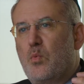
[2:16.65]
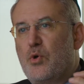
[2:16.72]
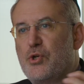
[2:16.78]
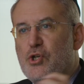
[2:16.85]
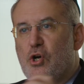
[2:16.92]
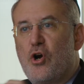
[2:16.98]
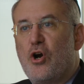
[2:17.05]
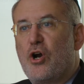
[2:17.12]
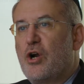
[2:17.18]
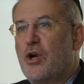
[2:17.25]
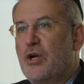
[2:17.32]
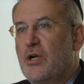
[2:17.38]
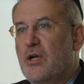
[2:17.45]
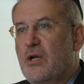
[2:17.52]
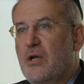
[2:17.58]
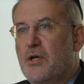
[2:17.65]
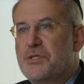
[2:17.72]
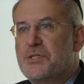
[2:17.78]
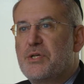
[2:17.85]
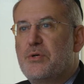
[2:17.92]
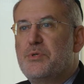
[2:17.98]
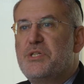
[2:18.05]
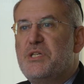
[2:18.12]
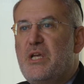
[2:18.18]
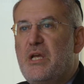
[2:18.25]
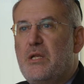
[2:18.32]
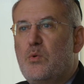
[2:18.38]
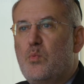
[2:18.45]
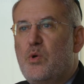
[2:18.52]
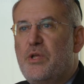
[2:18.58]
which are
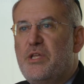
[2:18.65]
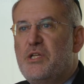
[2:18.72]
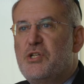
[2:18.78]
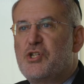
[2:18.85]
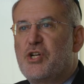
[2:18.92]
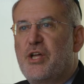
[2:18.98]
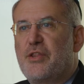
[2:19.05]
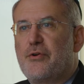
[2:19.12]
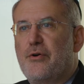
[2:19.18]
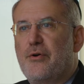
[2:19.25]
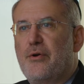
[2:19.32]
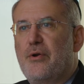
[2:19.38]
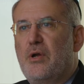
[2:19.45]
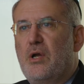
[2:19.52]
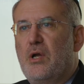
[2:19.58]
associated with each other,